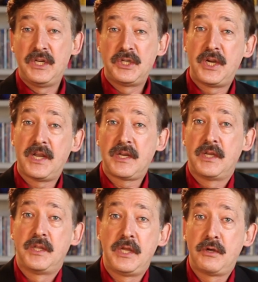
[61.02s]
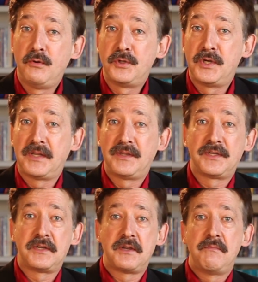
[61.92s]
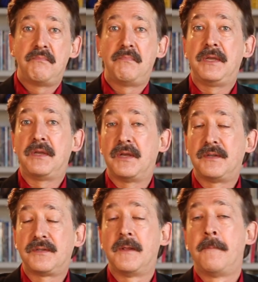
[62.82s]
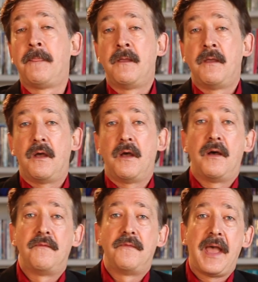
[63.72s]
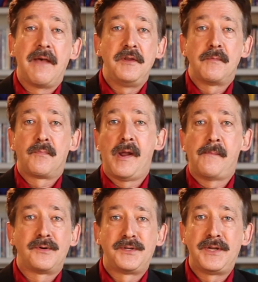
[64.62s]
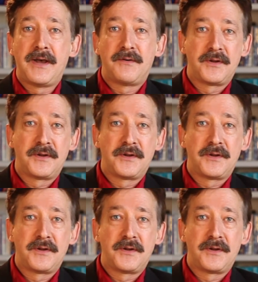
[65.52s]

check the occlusion at this time because of having the parameters dialed